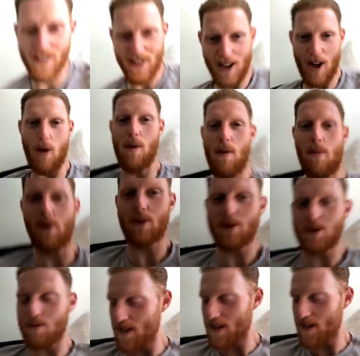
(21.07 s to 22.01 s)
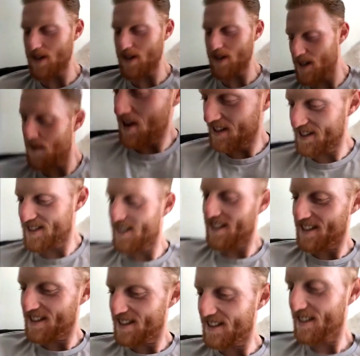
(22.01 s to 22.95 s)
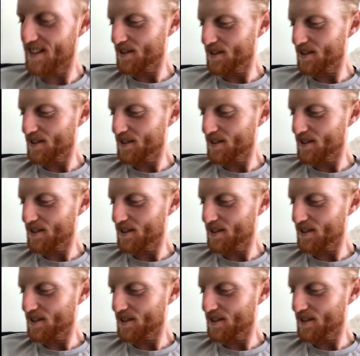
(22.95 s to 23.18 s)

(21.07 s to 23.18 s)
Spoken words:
the Shelby brothers, Peaky Blinders.